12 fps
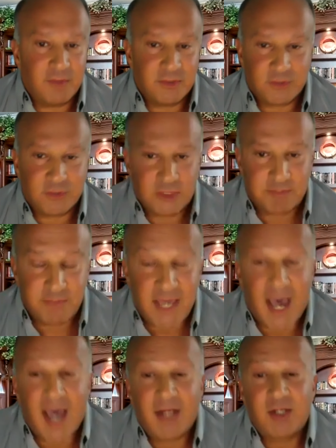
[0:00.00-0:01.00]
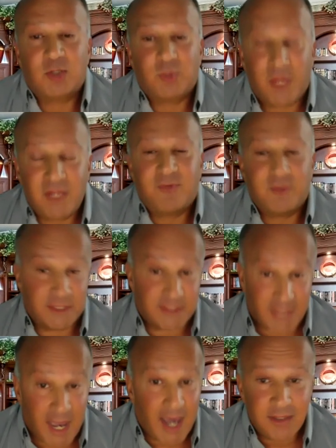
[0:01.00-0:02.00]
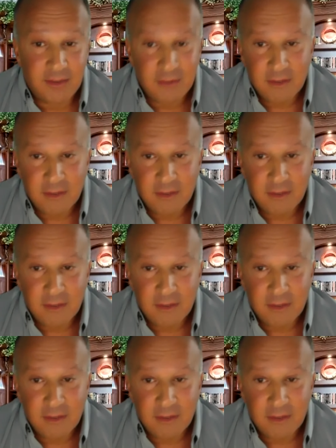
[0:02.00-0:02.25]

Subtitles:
So just beyond grateful to God